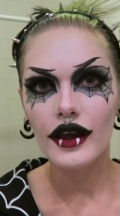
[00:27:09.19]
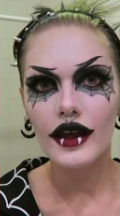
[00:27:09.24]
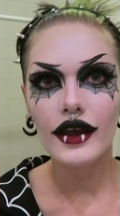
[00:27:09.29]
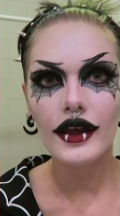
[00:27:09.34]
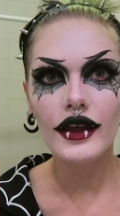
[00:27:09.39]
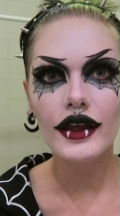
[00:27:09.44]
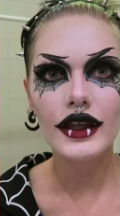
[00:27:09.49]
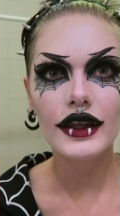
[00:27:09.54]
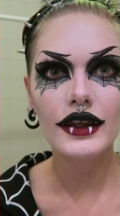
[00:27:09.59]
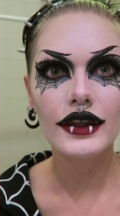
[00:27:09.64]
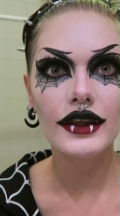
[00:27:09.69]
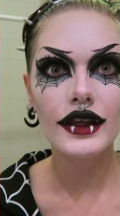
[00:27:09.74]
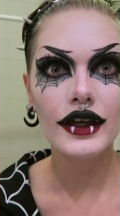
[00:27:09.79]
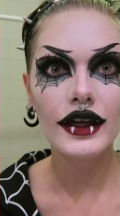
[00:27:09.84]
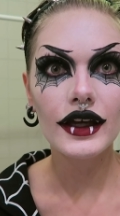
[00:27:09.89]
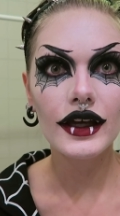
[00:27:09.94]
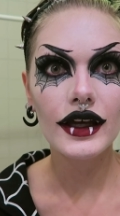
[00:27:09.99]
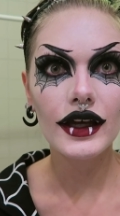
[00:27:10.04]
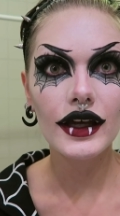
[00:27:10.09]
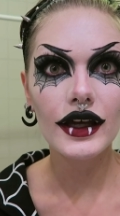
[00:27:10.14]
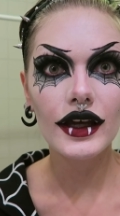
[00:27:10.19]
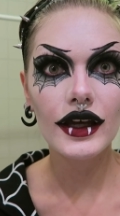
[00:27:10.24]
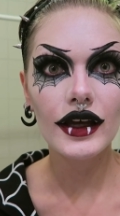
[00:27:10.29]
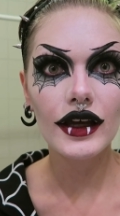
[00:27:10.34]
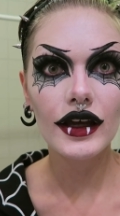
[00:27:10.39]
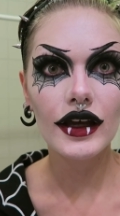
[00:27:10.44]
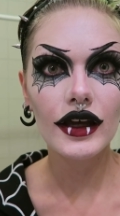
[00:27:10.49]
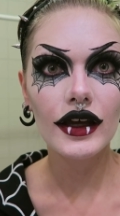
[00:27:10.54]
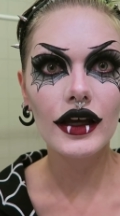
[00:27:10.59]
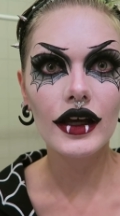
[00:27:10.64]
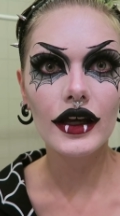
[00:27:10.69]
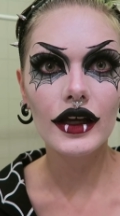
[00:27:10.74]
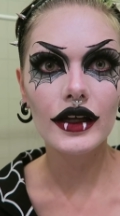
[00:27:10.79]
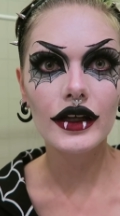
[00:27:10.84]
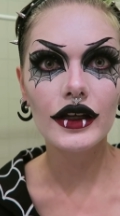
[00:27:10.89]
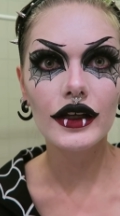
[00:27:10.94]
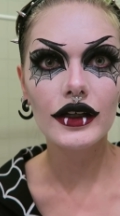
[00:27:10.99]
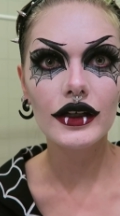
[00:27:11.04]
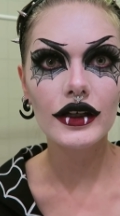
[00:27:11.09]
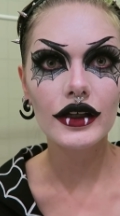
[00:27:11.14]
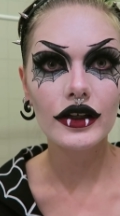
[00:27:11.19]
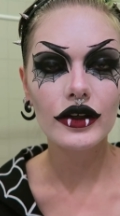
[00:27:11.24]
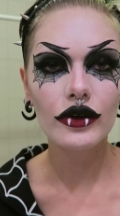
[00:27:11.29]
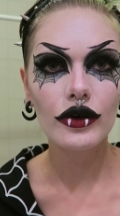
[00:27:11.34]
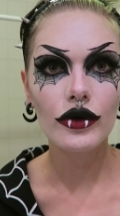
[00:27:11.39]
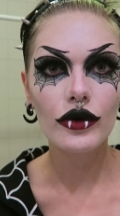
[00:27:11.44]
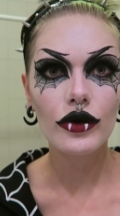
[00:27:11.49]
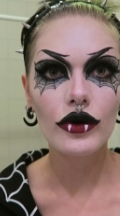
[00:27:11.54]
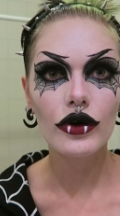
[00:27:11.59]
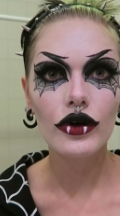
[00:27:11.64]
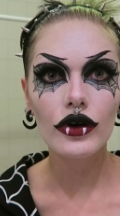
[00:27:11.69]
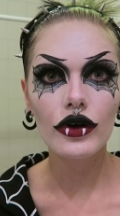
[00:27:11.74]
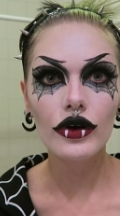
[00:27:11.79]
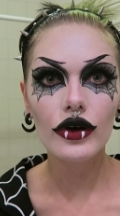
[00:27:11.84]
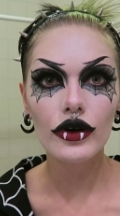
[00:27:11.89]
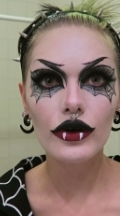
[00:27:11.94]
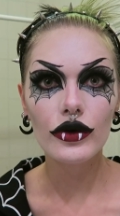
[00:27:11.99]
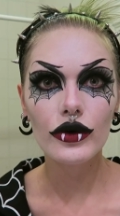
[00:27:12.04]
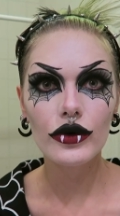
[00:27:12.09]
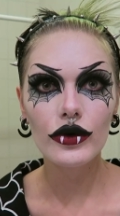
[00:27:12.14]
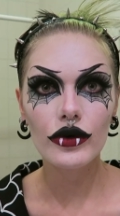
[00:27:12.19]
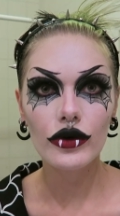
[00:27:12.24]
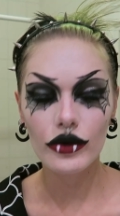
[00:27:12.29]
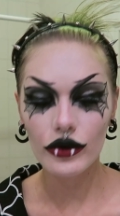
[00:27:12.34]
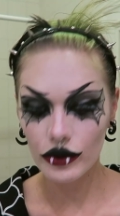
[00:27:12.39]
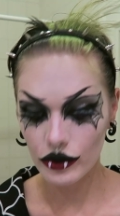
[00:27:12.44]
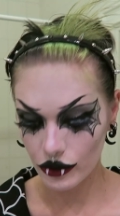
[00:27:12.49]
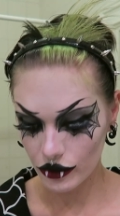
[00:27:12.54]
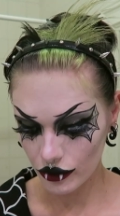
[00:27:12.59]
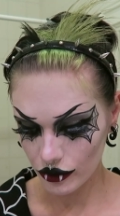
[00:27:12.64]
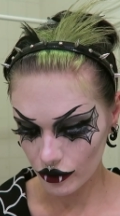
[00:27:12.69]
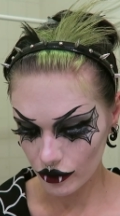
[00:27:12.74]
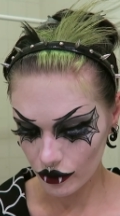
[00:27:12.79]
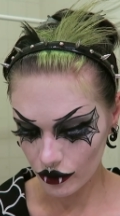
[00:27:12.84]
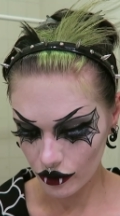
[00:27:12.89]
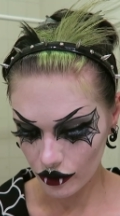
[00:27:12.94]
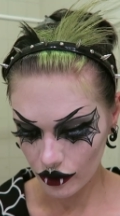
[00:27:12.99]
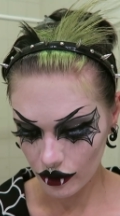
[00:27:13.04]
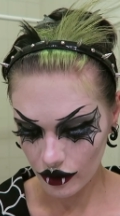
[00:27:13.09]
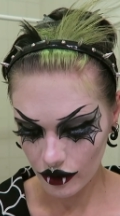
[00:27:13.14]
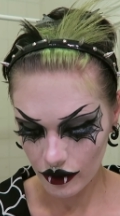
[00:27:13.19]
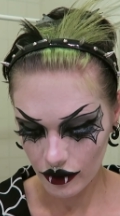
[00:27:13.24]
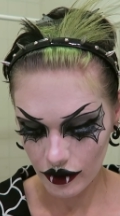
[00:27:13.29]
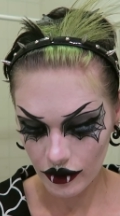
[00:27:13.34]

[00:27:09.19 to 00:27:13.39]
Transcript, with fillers: It's done. Woo.